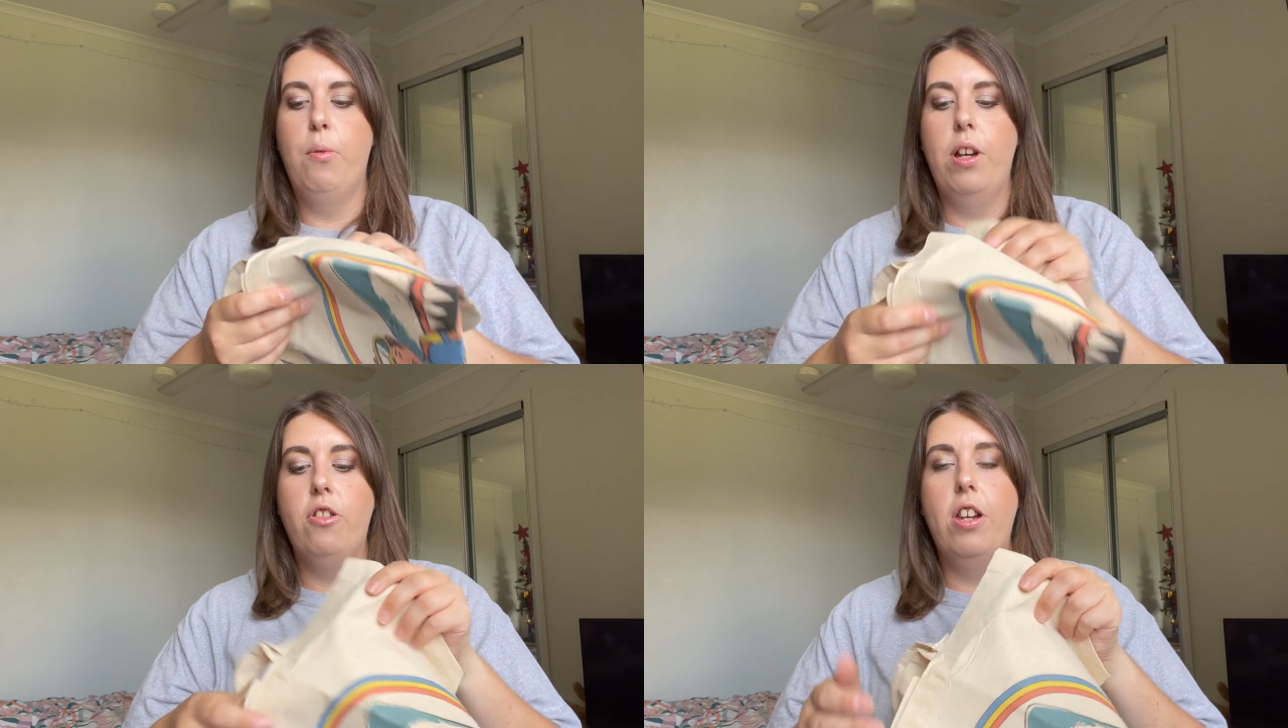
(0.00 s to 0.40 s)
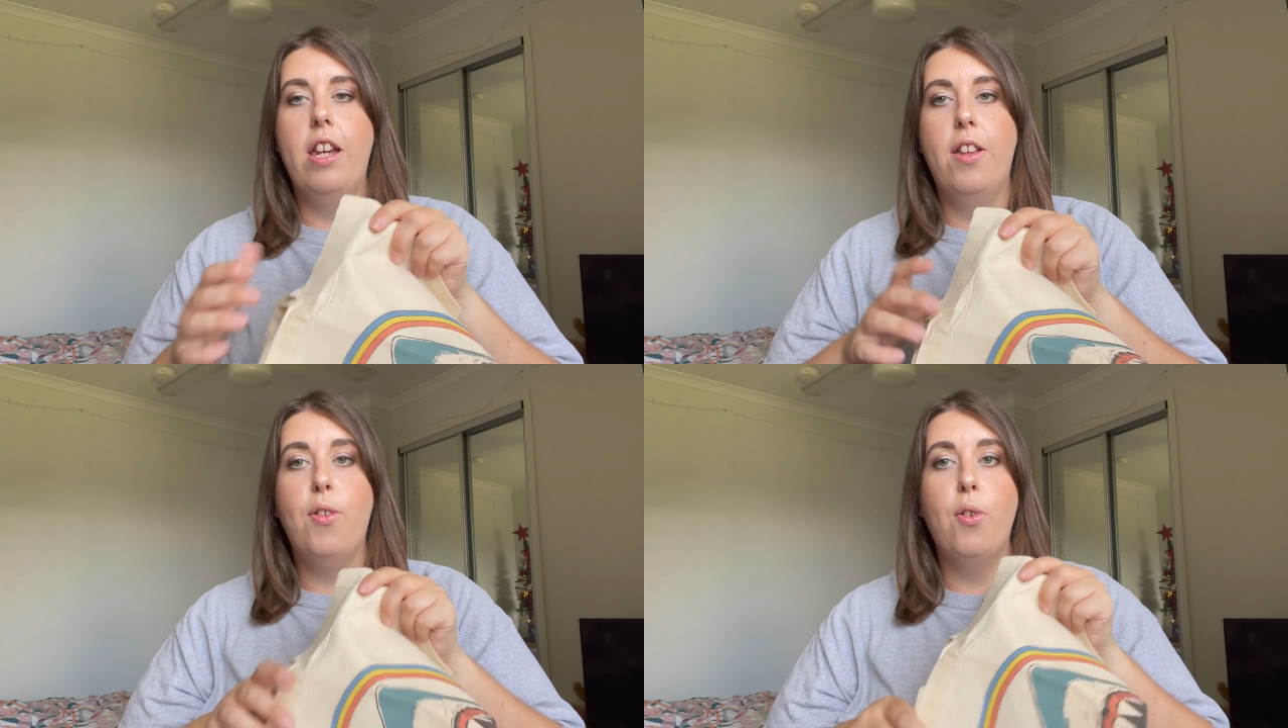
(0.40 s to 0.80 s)
which
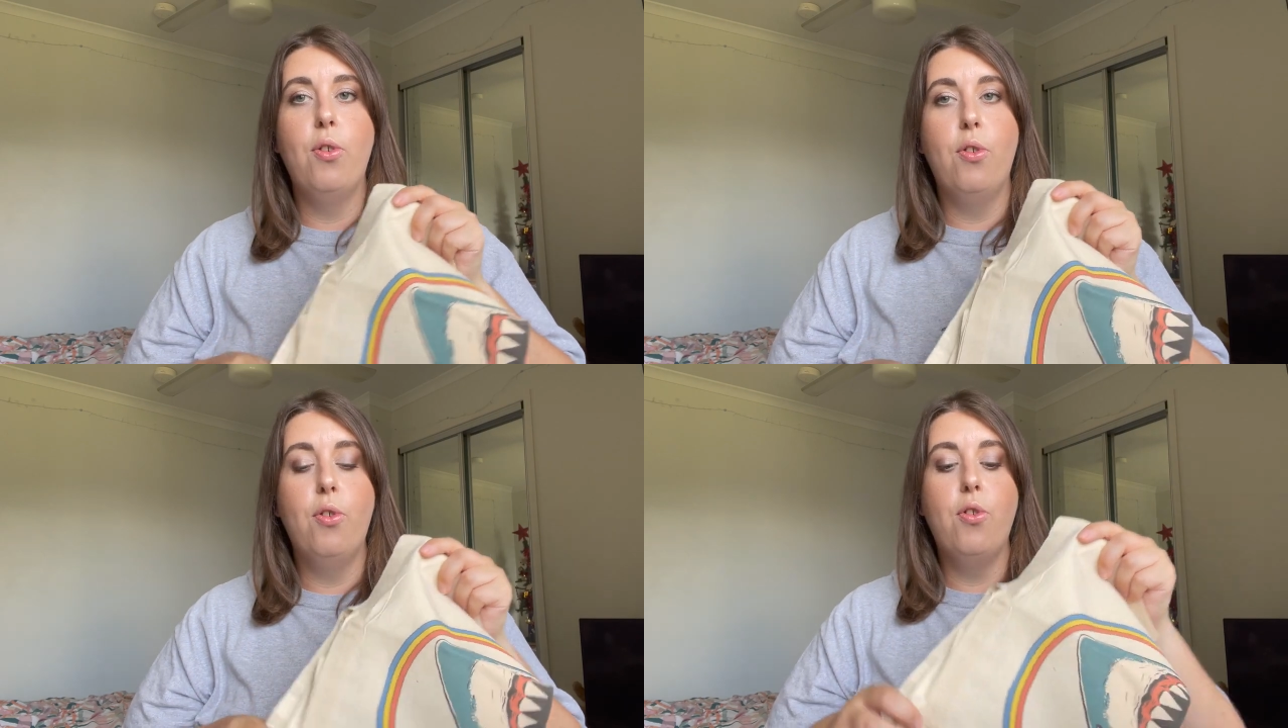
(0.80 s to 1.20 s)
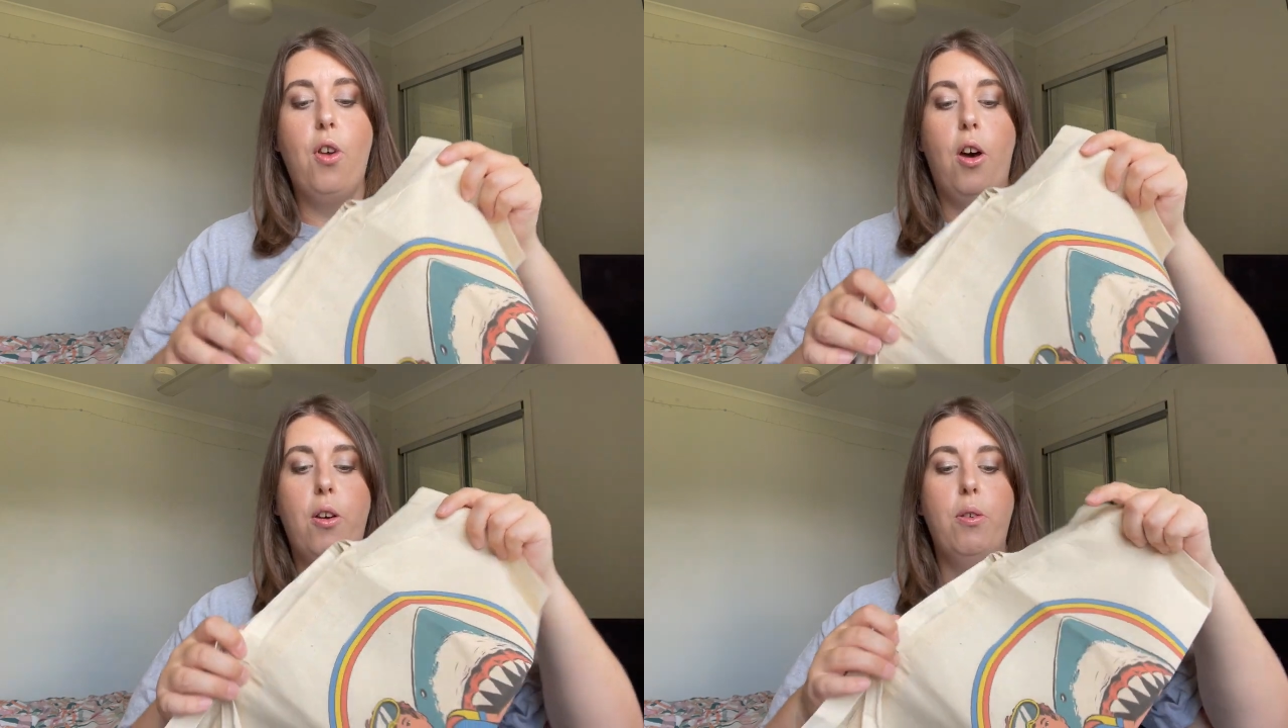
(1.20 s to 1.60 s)
is
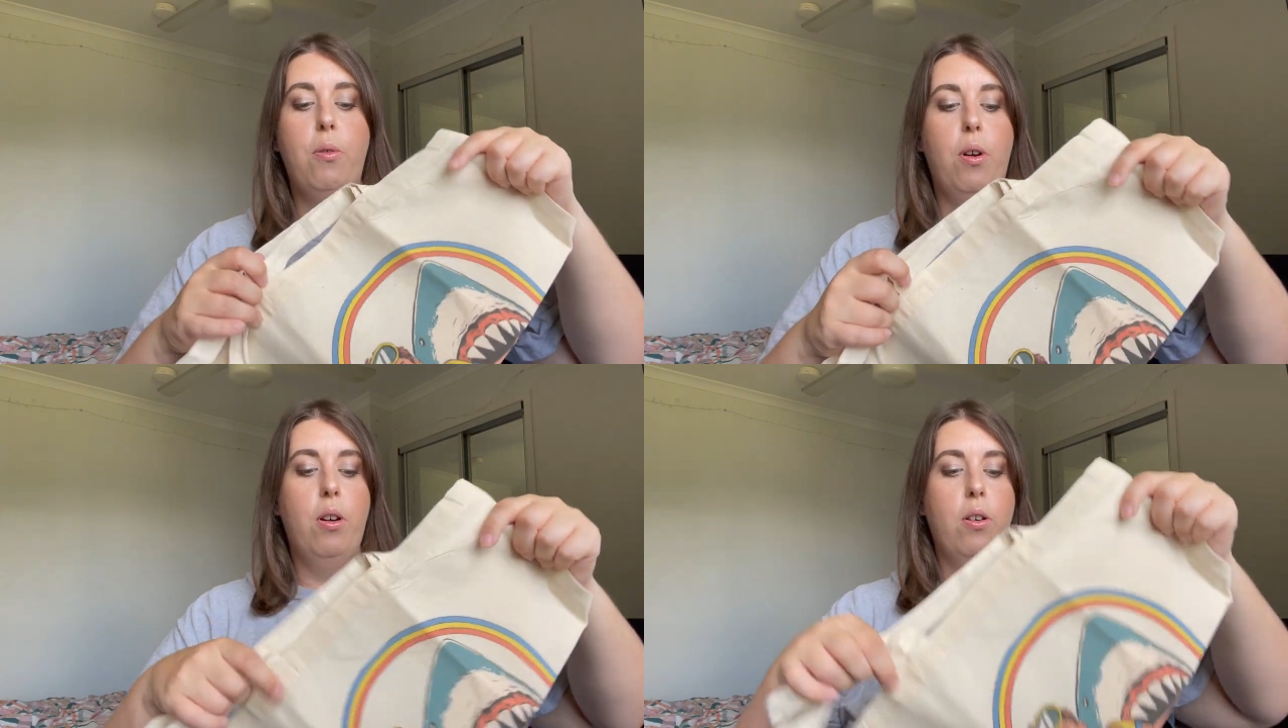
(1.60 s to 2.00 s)
so